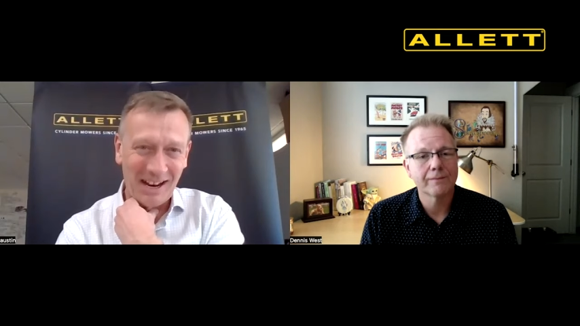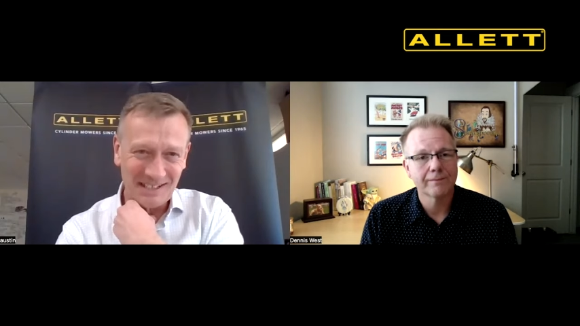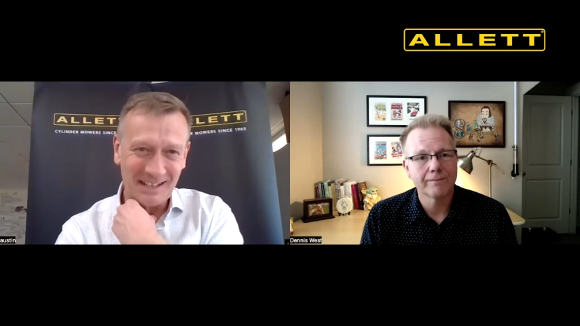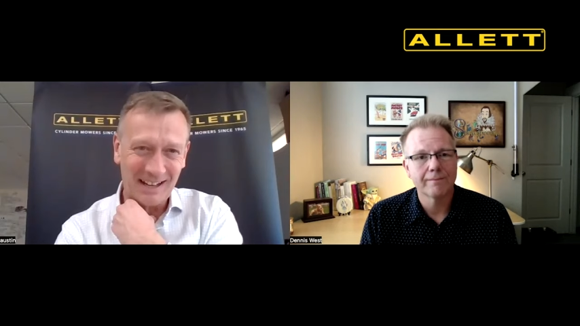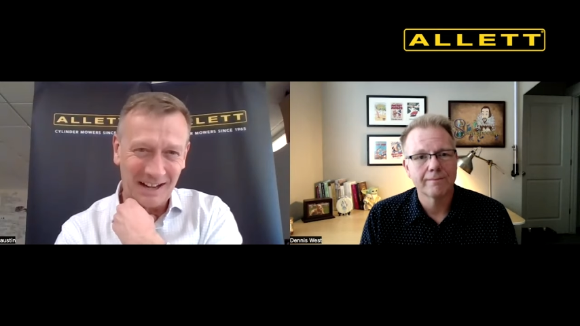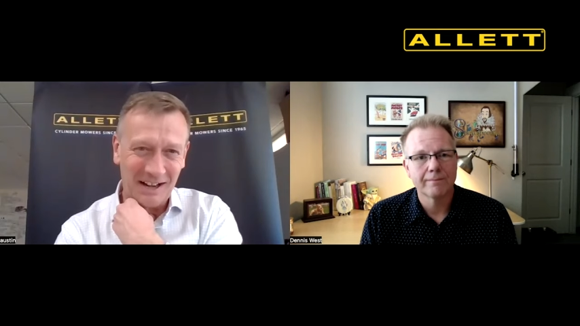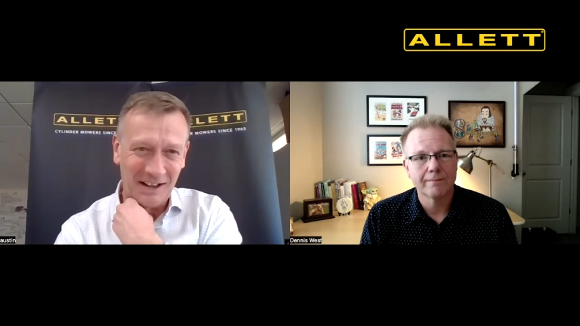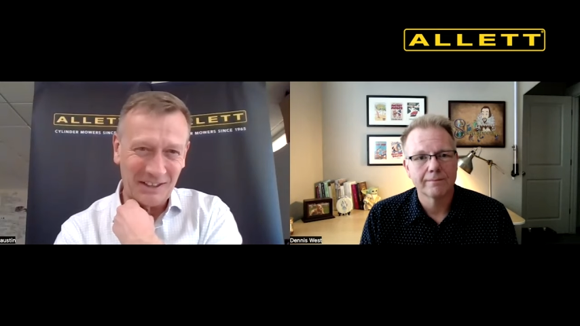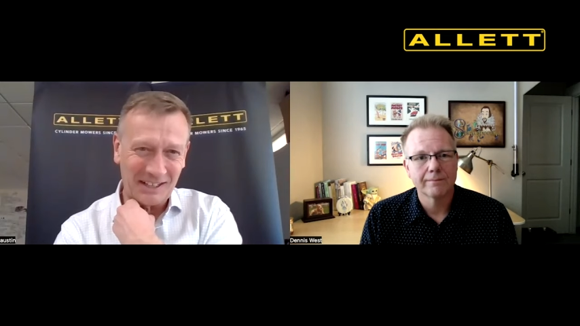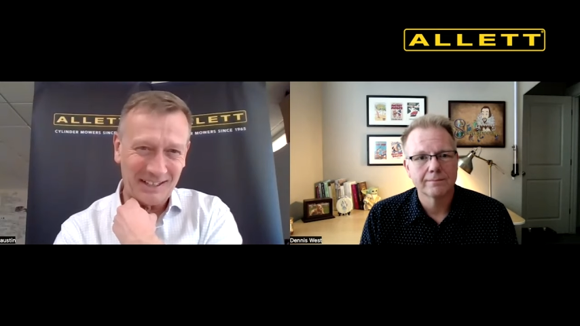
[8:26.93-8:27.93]
Speaker 1: Uh, I, I
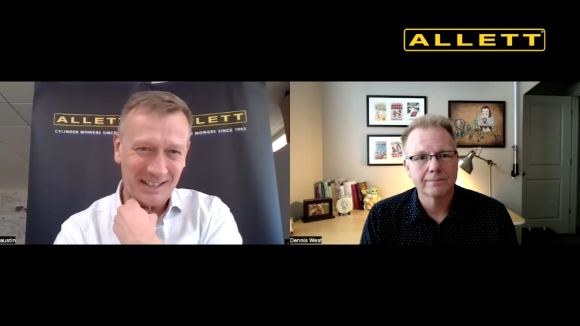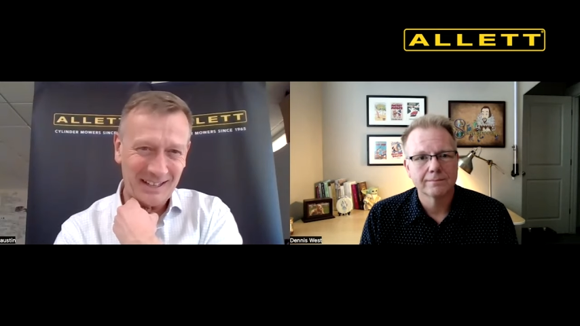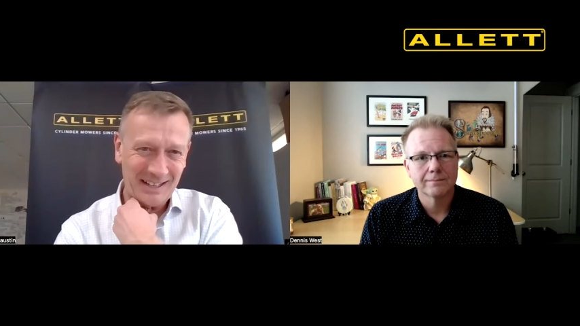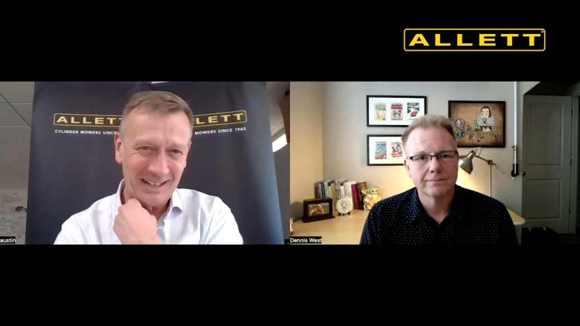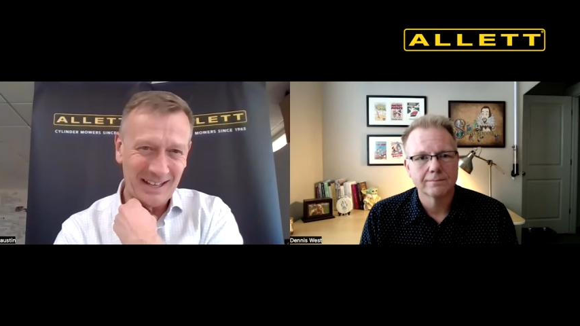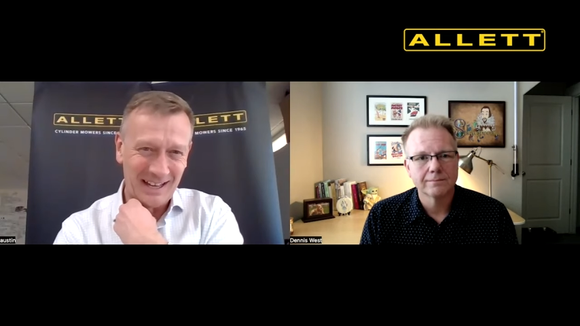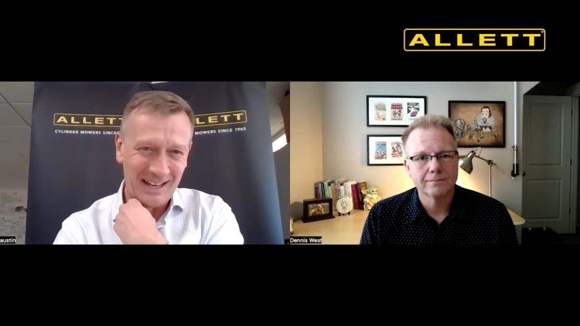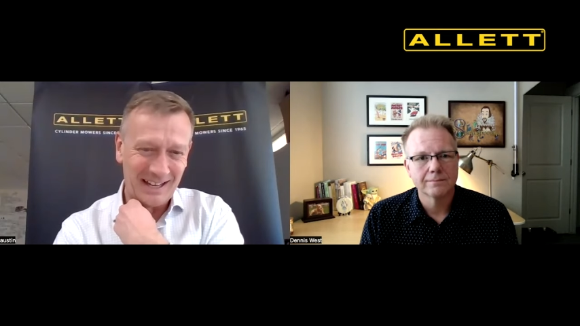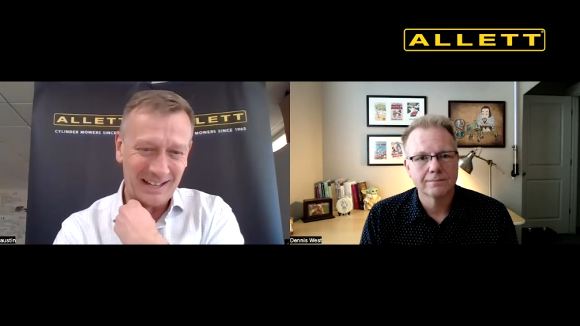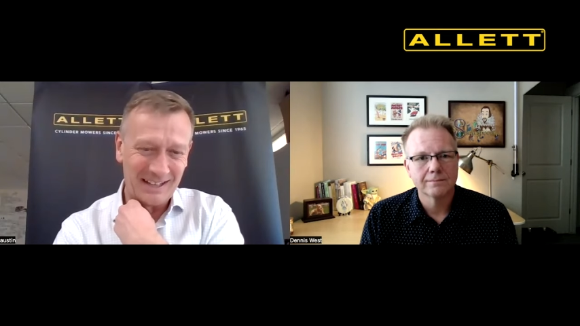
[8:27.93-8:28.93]
think
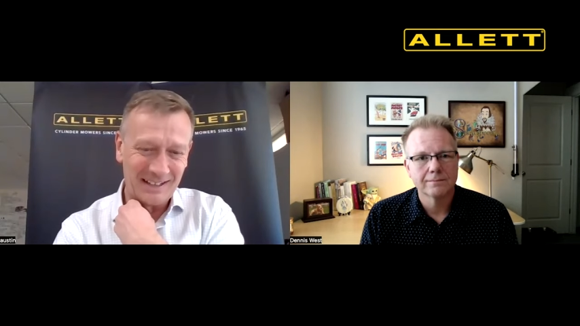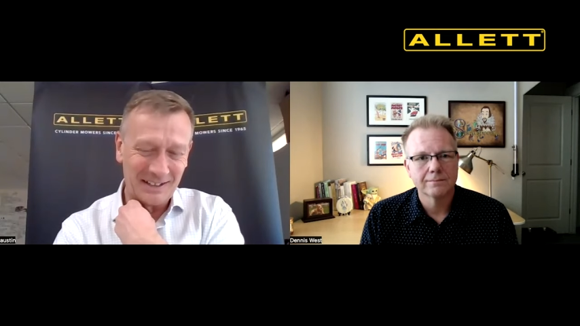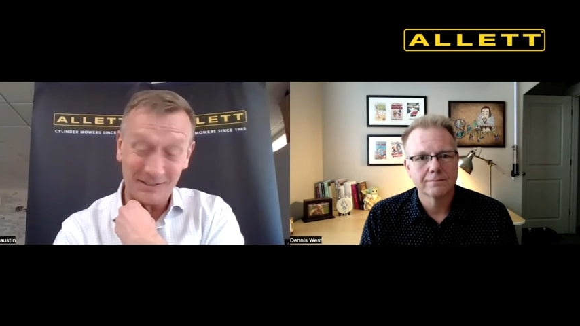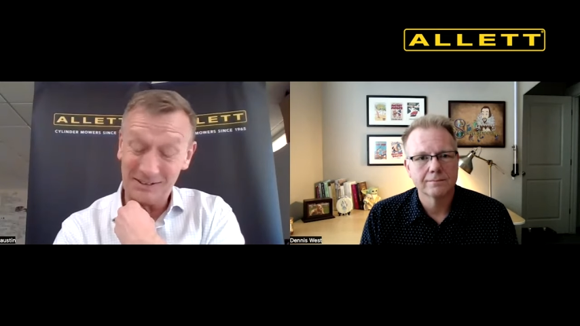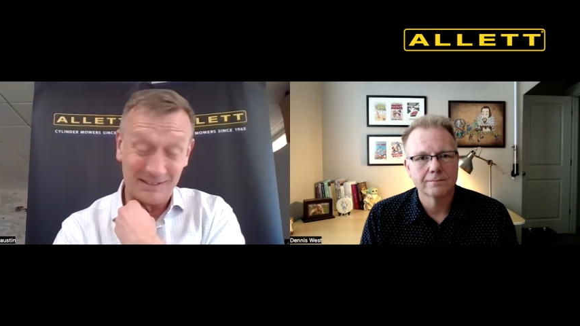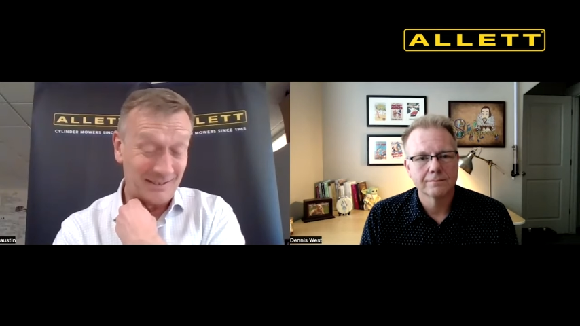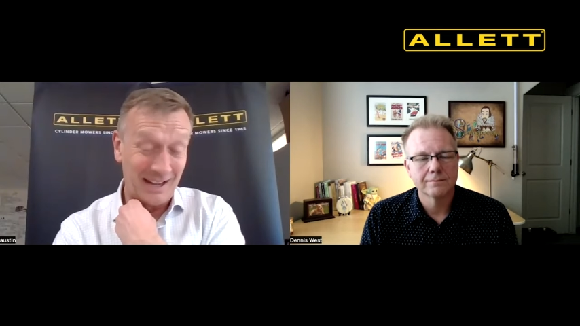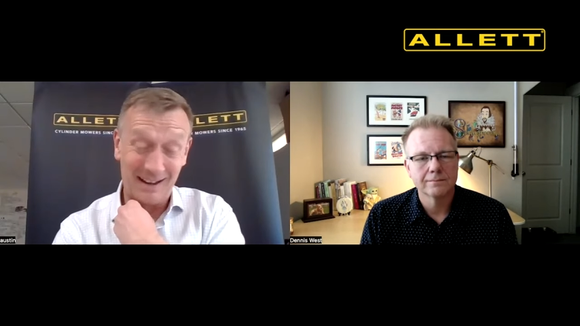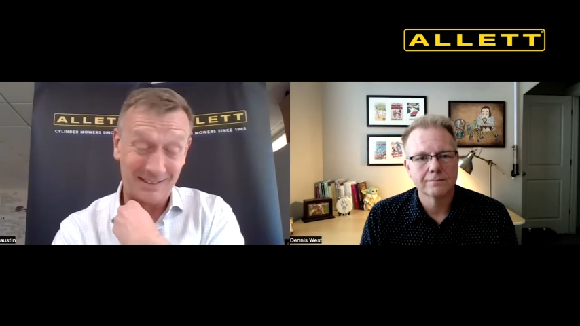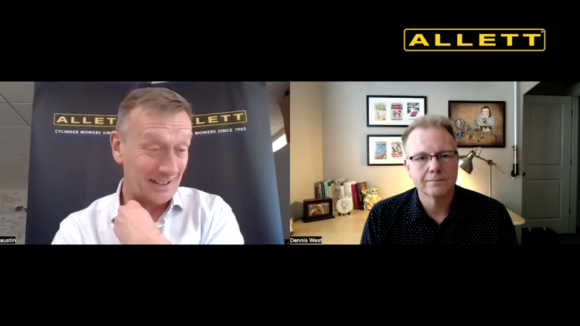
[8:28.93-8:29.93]
uh, yeah,
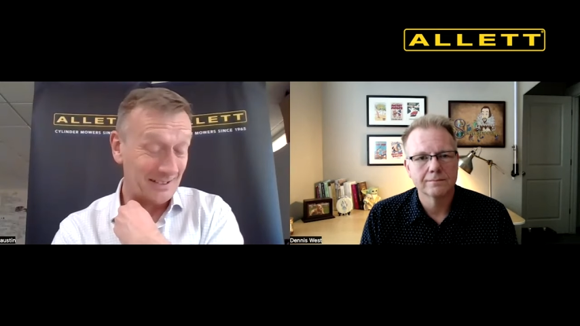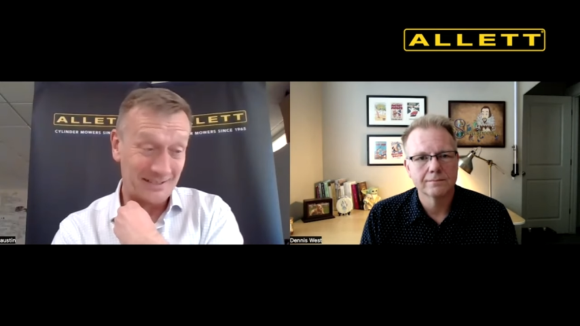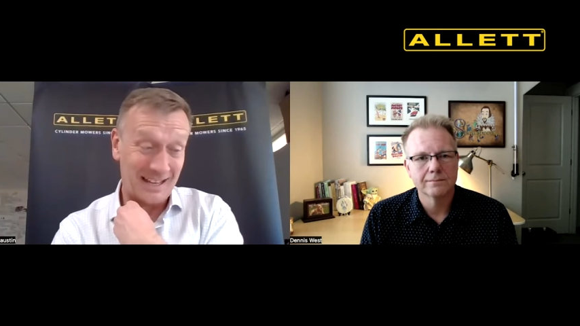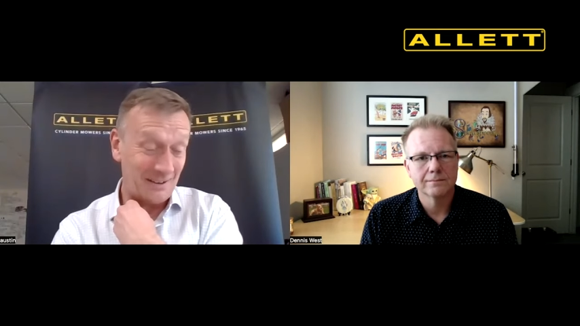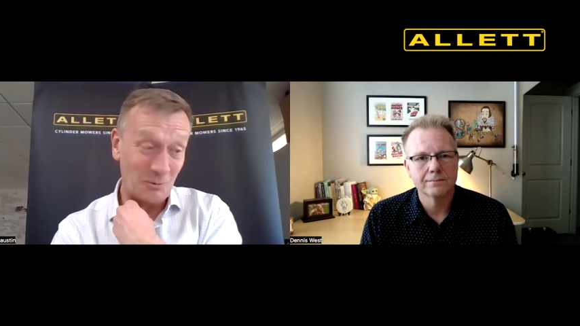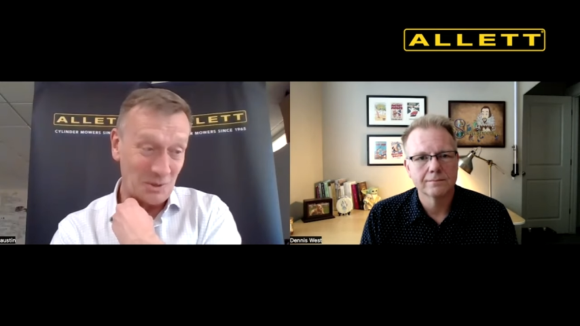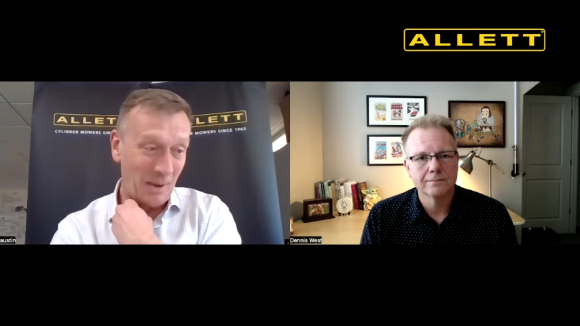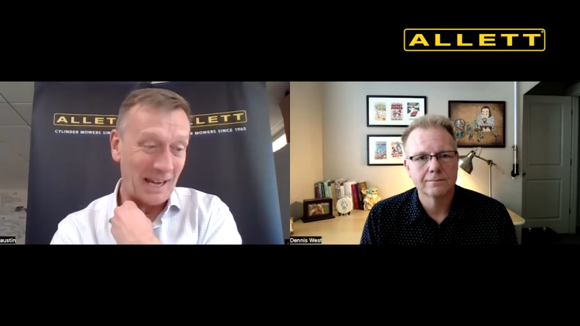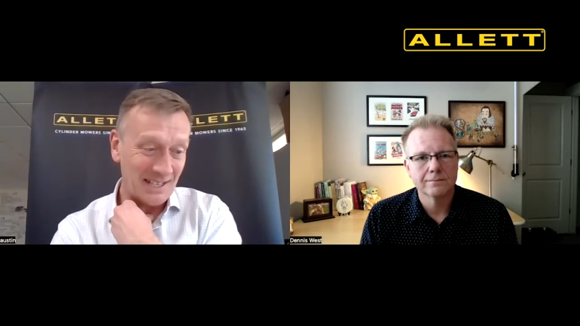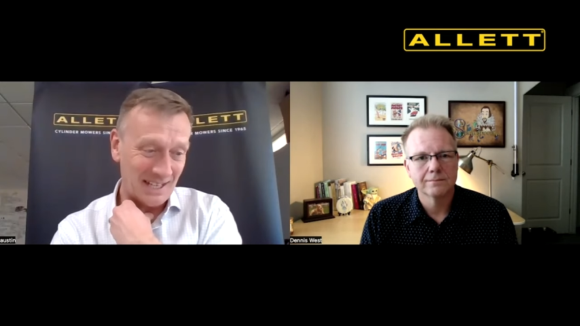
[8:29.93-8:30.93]
that that was
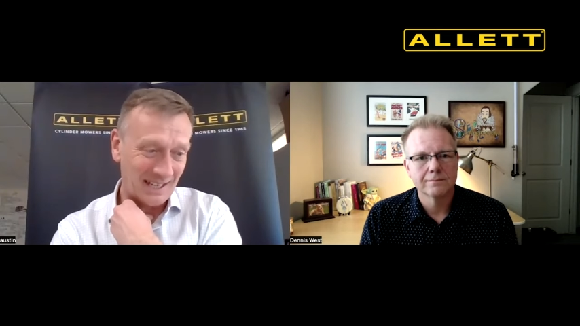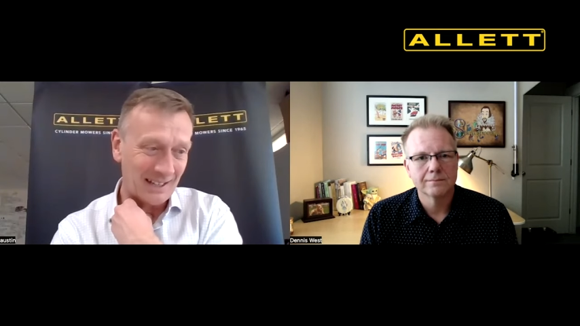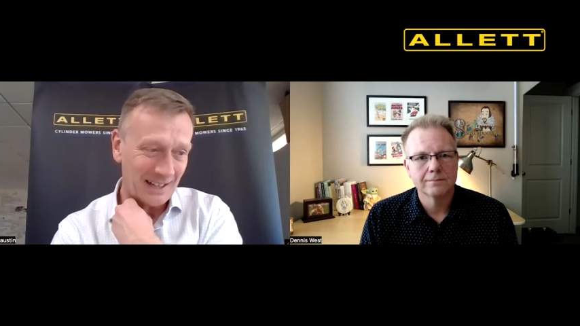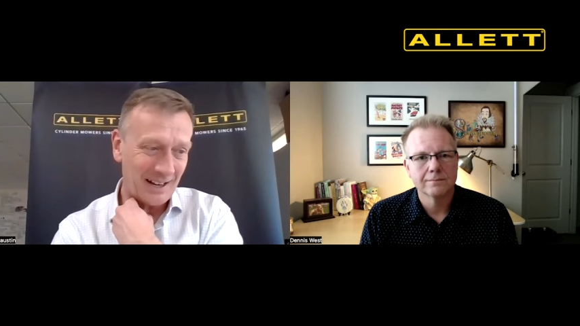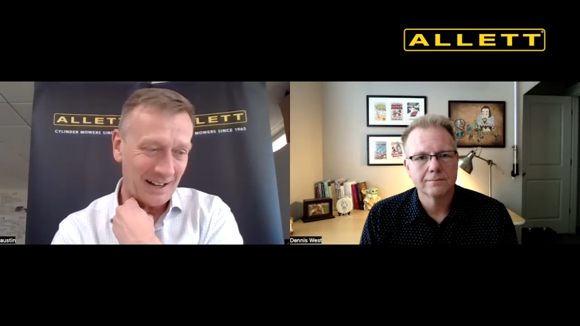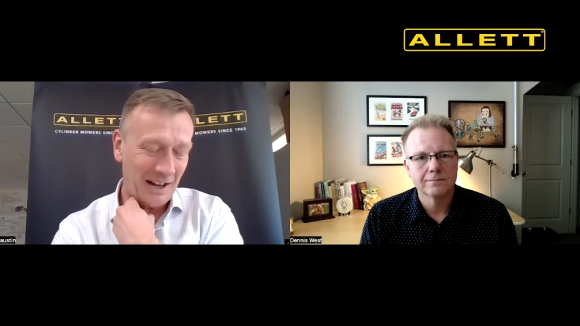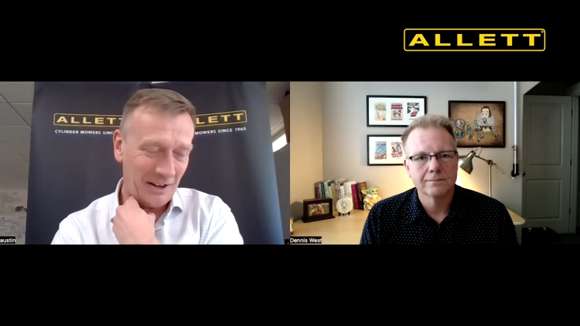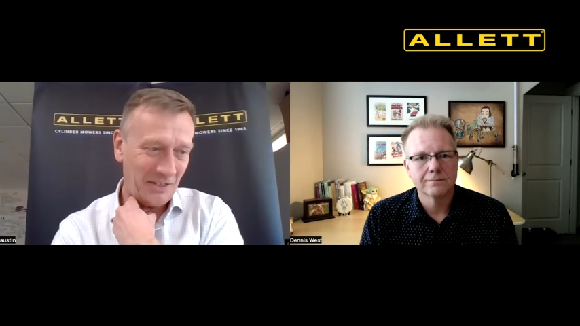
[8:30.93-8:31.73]
amazing, and I, and I